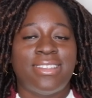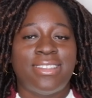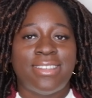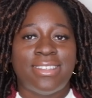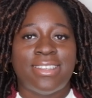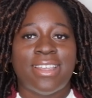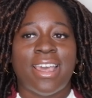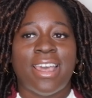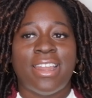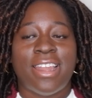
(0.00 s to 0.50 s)

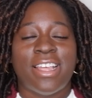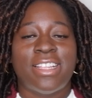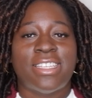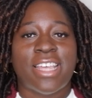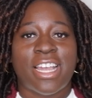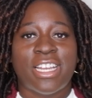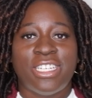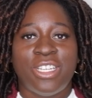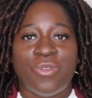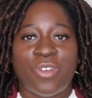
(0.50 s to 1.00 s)
set it's
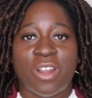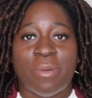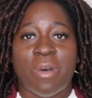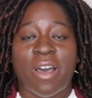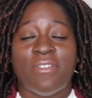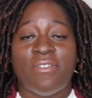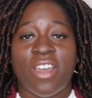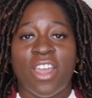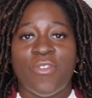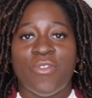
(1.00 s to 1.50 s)
actually one of
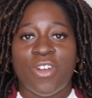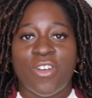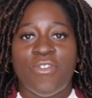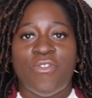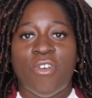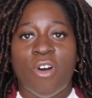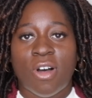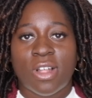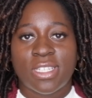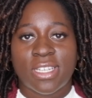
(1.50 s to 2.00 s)
my
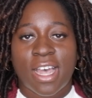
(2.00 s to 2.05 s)
favorite fall